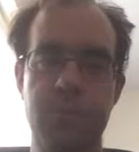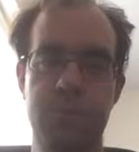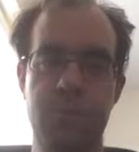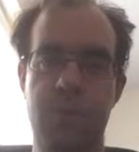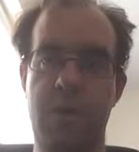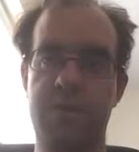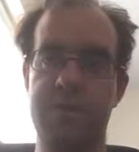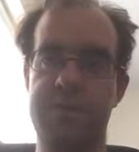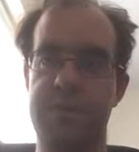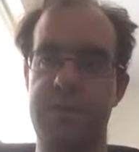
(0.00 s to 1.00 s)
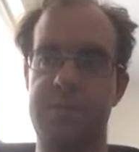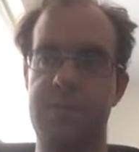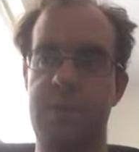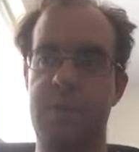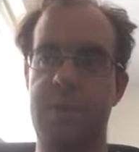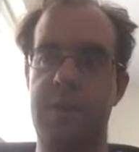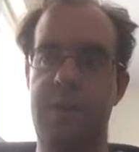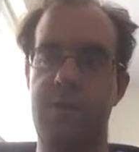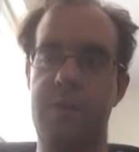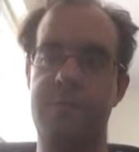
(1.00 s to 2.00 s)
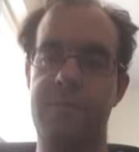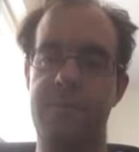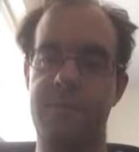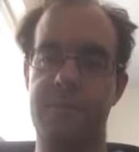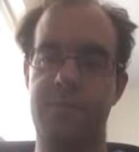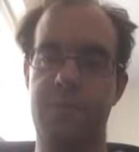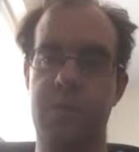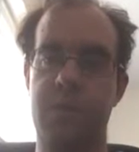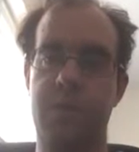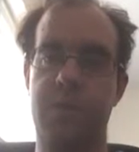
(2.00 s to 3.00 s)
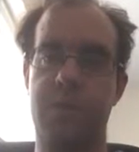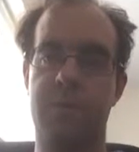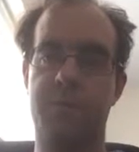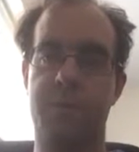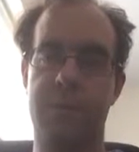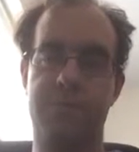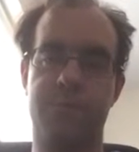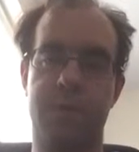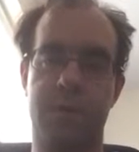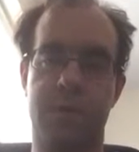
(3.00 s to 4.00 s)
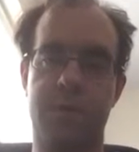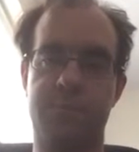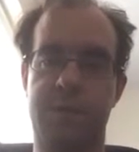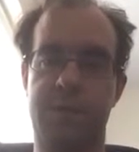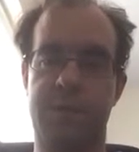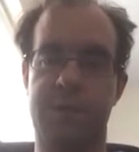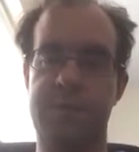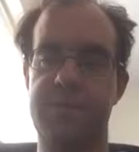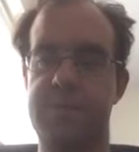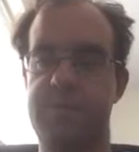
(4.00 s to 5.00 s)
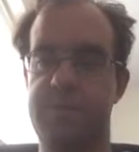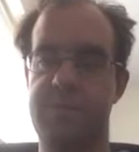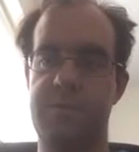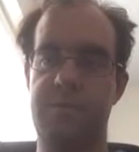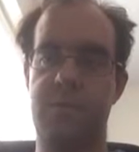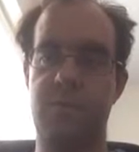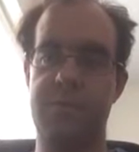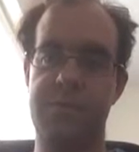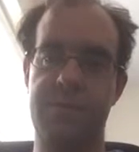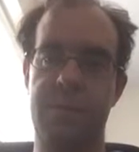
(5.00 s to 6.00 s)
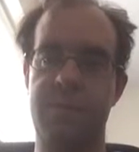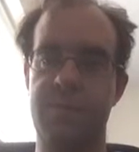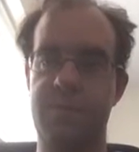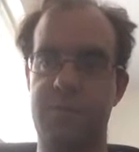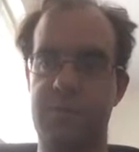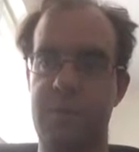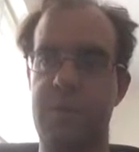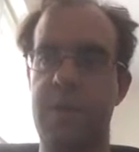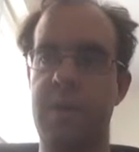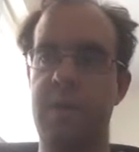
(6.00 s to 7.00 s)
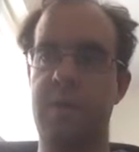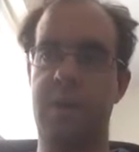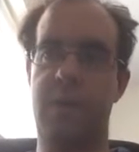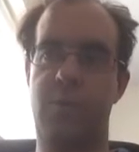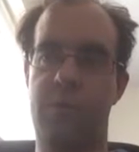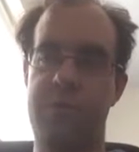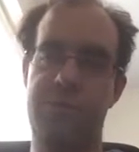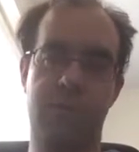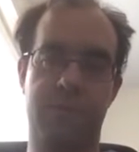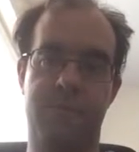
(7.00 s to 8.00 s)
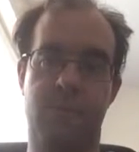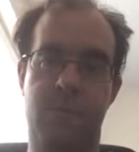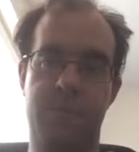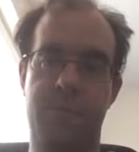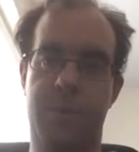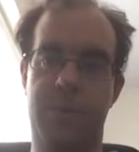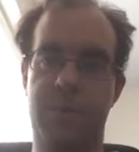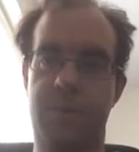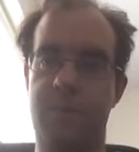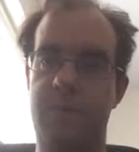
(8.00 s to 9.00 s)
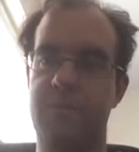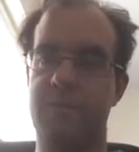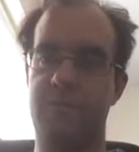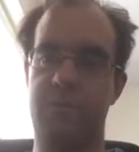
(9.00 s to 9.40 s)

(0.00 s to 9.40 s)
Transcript: but regardless, that's how I view it. But in my classes, and certainly with the study of history, I want to inform the public of